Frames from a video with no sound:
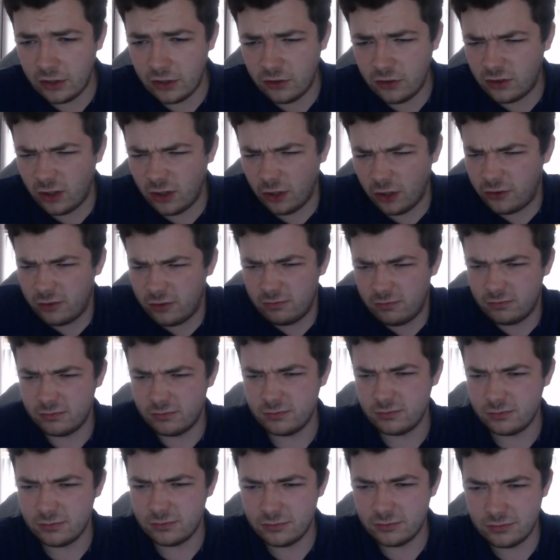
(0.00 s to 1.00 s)
doesn't.
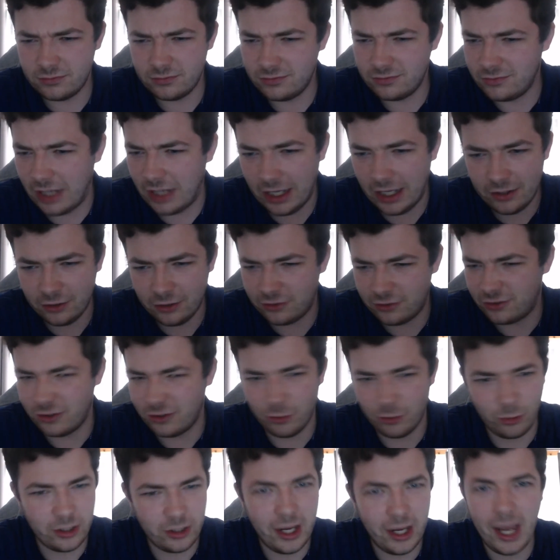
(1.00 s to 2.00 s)
I just
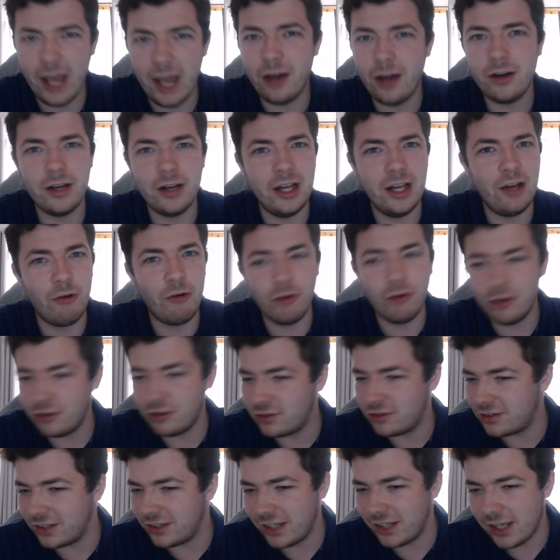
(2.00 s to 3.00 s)
don't care. I
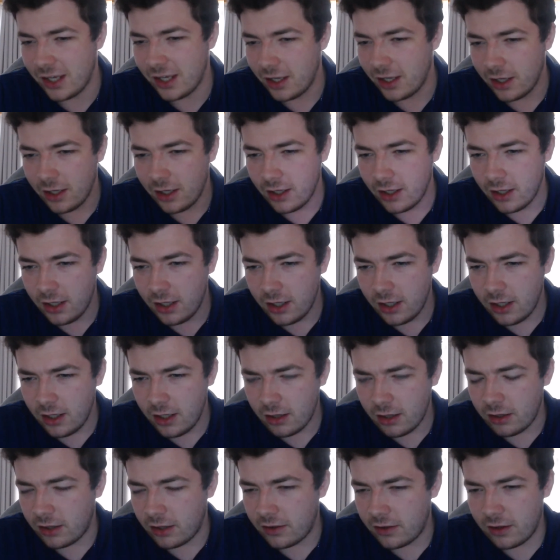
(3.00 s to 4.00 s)
honestly,
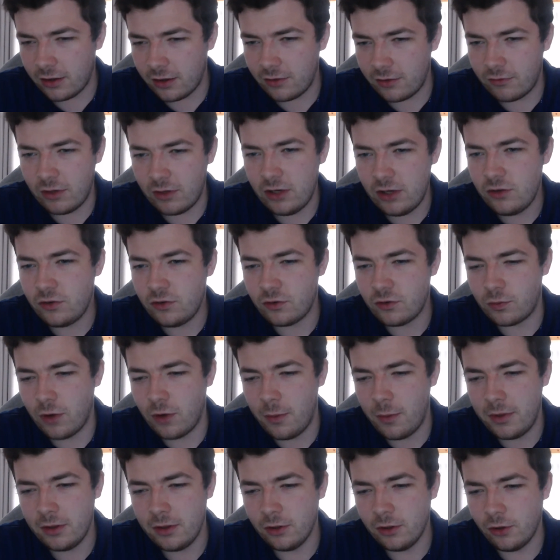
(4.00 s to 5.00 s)
like the Rangers
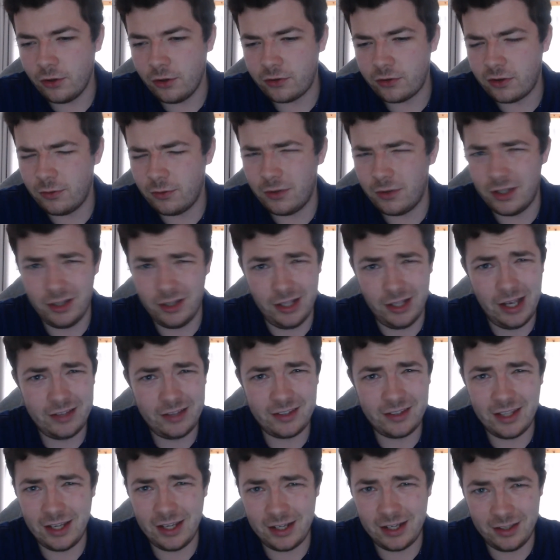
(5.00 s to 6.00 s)
women lost at
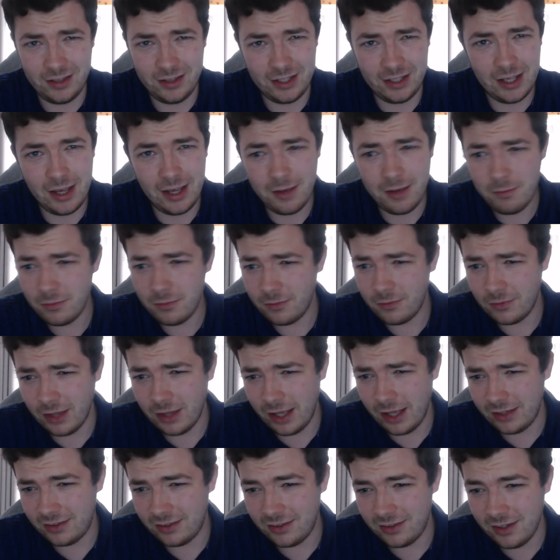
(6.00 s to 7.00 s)
last kick of the game
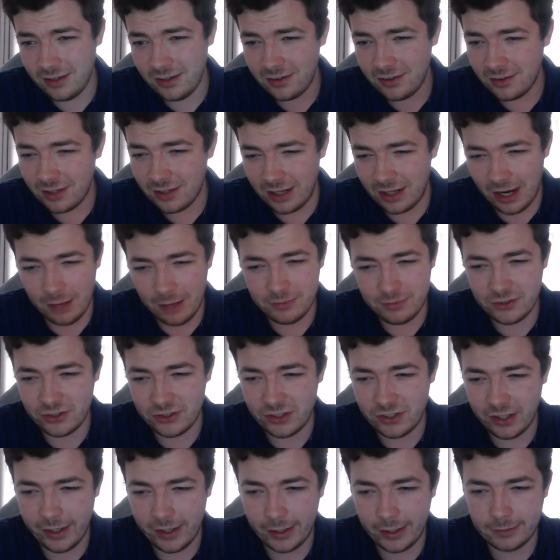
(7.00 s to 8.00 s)
last season, and I'm
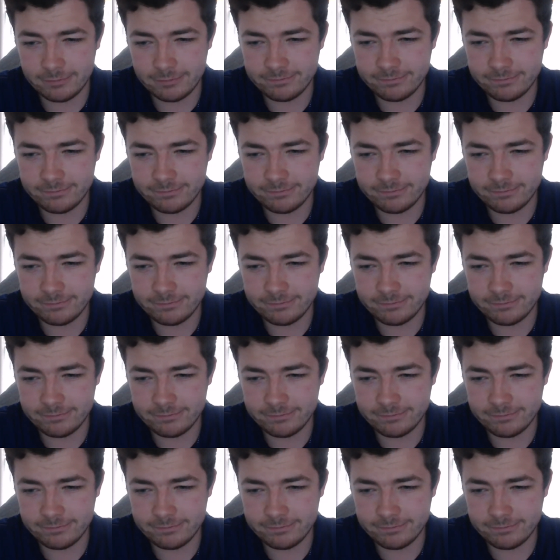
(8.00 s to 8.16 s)
just like,